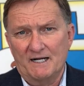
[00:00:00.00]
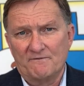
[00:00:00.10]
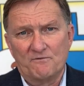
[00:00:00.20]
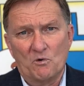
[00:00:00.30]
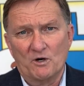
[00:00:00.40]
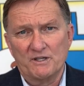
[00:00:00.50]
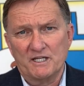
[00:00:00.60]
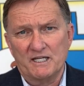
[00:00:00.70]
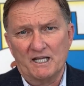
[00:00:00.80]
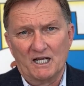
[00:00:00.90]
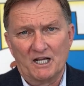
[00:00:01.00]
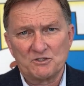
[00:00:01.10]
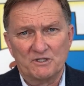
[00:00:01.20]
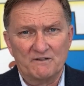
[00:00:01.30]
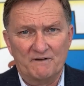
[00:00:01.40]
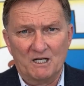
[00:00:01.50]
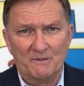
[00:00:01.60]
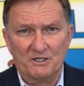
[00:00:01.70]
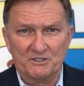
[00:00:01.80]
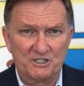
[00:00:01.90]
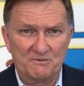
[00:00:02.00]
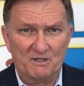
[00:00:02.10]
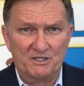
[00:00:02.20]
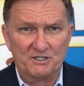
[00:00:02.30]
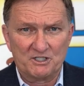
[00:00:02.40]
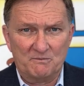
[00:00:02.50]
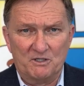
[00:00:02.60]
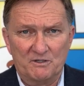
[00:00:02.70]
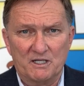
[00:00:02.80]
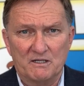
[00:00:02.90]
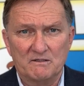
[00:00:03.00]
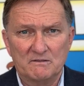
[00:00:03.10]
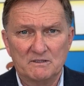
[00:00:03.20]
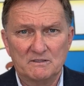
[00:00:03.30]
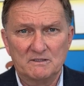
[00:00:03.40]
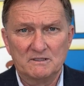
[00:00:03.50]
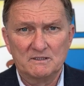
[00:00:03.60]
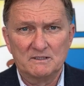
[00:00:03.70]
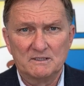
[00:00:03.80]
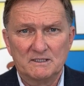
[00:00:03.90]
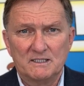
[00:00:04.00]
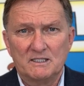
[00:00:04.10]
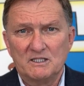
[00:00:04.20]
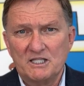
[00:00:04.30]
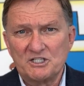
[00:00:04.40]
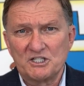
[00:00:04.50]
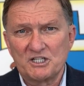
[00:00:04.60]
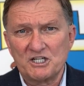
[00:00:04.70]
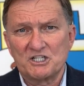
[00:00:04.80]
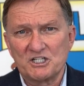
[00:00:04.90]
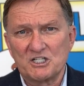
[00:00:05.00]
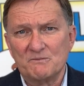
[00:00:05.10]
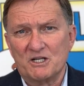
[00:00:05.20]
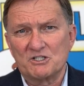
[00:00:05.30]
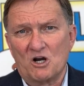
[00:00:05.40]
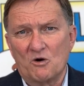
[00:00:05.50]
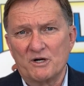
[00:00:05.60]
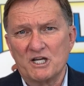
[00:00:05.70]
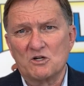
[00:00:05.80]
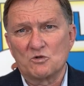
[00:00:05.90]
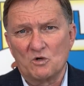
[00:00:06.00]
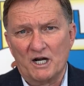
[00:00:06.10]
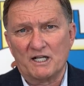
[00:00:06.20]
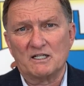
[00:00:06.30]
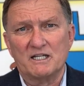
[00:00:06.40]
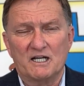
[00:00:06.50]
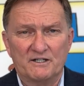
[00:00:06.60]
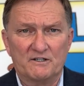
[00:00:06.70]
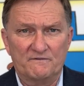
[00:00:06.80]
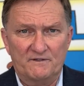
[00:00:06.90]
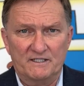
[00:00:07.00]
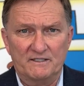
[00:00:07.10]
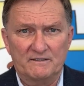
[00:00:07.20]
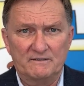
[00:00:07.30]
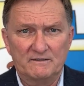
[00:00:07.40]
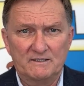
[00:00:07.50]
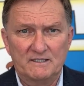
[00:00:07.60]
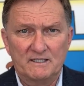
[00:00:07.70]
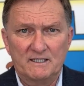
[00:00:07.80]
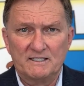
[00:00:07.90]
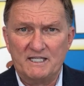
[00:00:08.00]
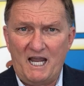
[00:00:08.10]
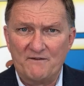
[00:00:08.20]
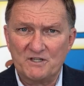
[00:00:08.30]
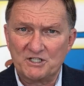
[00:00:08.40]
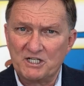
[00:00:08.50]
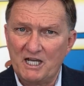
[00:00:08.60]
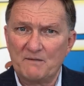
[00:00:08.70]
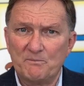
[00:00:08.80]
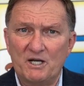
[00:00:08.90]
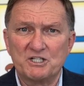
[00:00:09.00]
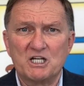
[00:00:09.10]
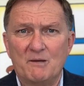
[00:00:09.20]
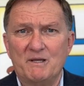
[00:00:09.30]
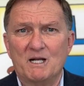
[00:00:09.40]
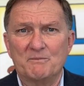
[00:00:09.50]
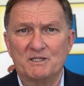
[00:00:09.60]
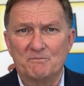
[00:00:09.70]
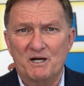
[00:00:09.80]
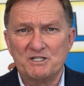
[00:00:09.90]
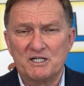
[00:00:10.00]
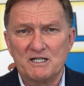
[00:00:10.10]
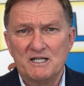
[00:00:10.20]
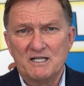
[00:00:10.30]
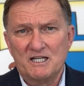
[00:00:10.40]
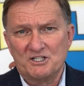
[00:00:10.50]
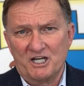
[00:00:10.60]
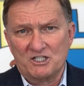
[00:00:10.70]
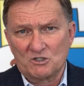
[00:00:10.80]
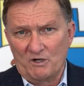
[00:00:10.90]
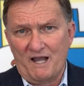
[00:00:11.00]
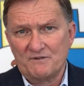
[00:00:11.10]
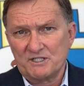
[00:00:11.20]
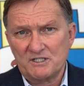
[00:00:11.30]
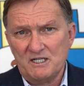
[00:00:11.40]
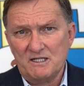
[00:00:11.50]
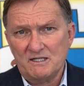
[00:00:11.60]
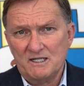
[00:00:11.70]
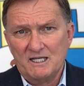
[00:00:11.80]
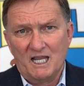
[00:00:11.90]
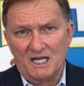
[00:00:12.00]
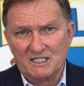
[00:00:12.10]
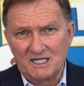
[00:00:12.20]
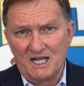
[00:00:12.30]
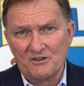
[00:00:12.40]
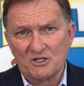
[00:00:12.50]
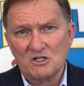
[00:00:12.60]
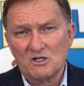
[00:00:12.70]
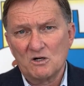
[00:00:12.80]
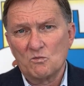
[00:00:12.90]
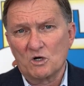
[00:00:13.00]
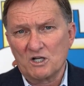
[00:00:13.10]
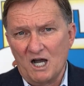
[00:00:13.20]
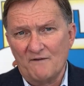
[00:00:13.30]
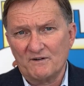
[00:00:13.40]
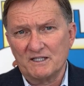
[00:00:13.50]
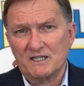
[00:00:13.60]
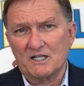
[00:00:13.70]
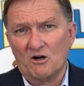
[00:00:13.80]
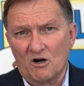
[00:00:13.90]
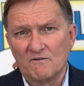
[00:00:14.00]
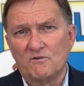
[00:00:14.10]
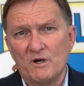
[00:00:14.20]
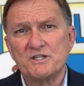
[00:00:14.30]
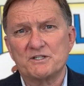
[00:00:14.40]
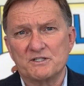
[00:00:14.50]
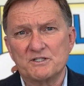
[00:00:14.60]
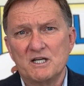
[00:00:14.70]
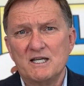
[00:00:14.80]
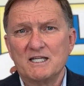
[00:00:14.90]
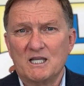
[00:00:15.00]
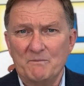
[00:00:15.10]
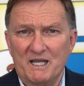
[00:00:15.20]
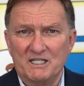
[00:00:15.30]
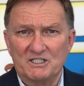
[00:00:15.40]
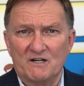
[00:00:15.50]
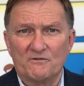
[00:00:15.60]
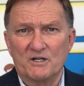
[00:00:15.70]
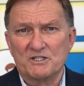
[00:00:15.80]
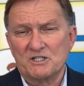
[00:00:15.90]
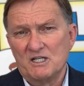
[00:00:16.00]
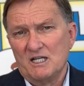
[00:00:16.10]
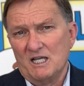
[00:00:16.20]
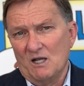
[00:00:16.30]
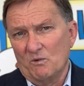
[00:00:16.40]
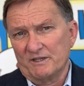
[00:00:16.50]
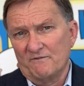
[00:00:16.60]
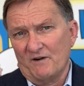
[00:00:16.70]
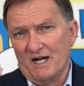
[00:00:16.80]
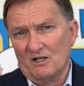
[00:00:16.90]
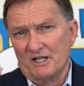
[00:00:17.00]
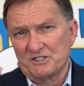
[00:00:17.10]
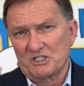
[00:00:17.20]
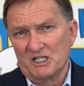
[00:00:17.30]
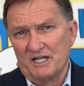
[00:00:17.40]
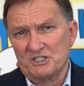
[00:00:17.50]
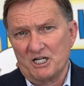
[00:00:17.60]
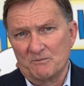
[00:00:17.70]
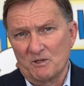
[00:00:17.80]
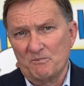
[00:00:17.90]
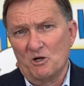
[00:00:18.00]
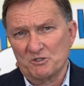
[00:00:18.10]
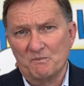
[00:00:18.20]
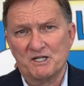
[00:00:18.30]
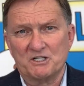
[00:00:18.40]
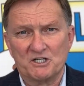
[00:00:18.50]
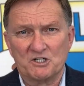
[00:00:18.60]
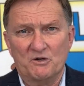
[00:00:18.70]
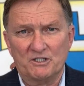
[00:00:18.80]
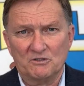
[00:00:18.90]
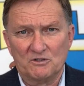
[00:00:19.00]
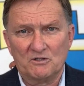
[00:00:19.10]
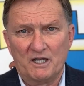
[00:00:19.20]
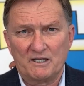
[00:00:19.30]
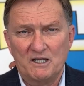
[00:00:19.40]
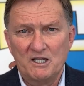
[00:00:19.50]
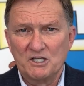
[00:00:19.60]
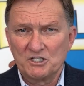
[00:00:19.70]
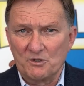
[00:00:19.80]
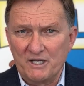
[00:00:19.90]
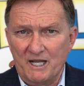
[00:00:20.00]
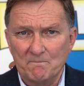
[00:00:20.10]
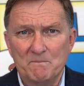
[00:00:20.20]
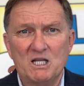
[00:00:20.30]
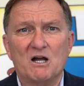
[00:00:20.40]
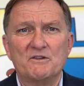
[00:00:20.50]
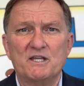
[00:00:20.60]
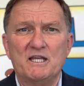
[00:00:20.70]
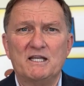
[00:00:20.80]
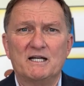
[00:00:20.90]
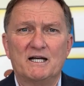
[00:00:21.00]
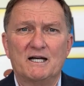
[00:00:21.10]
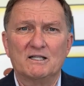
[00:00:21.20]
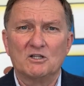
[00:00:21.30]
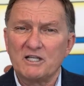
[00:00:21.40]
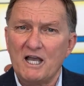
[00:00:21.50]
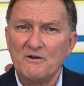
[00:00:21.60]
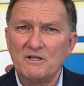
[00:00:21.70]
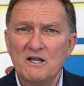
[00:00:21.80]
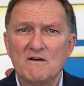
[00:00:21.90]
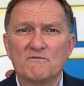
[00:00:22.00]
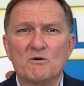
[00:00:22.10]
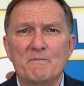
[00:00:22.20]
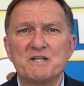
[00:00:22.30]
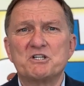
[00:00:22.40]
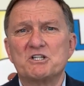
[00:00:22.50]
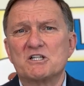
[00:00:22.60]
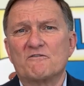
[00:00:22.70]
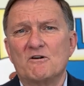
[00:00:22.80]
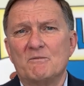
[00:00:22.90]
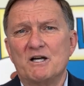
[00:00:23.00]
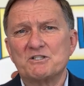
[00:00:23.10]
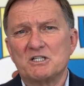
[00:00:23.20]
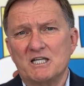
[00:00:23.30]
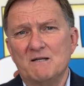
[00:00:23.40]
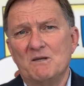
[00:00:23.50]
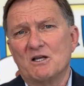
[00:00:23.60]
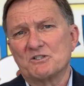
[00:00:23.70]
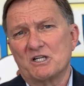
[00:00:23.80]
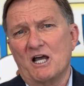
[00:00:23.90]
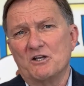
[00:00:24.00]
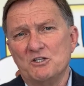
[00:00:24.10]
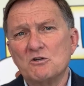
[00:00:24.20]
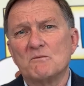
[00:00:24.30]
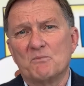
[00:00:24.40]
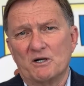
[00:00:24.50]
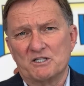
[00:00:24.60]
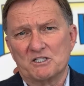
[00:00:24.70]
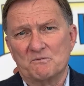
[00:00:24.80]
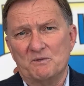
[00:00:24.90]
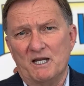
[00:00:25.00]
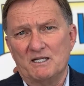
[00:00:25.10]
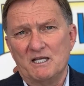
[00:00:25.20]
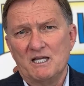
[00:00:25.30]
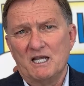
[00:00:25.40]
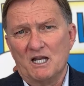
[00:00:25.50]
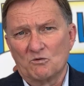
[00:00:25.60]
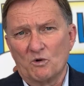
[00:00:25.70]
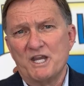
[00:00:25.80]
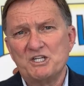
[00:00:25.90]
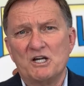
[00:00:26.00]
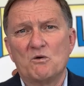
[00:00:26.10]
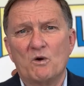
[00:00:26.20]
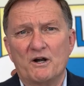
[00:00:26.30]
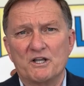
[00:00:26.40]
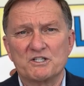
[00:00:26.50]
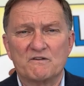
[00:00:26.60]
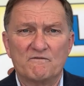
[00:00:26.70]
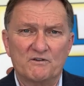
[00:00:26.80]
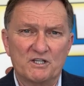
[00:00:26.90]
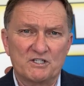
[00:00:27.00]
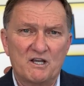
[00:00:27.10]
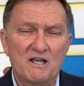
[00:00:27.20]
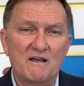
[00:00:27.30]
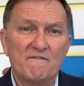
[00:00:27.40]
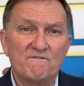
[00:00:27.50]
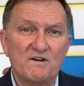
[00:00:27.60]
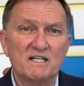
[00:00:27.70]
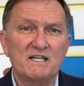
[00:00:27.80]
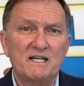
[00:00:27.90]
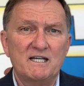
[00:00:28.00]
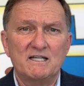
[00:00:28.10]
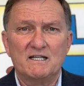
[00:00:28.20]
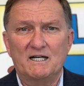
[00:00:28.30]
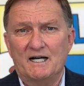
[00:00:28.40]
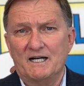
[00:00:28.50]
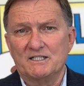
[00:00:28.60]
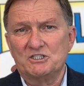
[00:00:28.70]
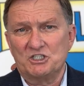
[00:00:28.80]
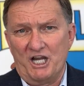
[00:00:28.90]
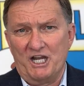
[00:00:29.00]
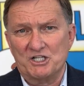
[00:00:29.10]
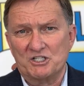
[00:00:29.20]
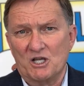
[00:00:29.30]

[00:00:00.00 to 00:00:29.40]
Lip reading: for the intellectual and developmental disabilities community. This is a system that is already chronically underfunded. To have this gut punch coming up in the budget is a travesty, and together we're confident that our voices can make a difference in what the final legislation and proposed budget is going to look like. So again, be on the lookout for messages from us, emails on how you can participate in raising awareness for this funding change